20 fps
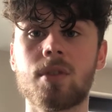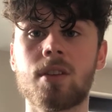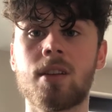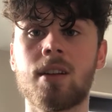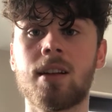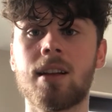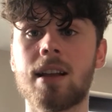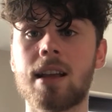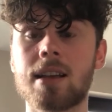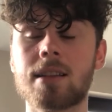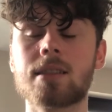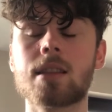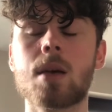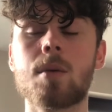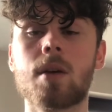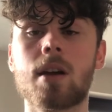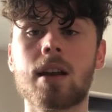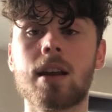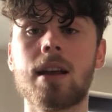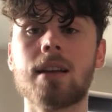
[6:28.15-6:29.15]
unless they
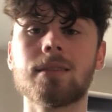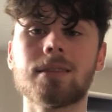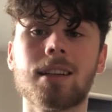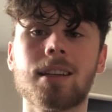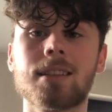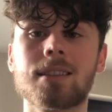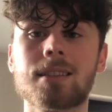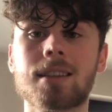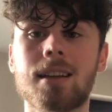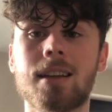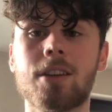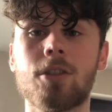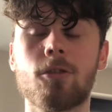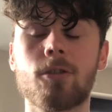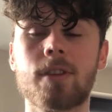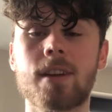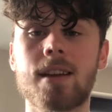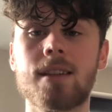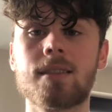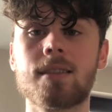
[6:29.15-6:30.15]
were collecting and selling your
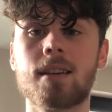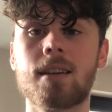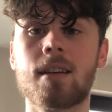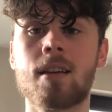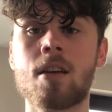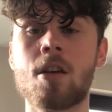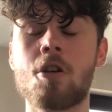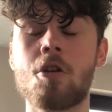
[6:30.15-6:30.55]
data,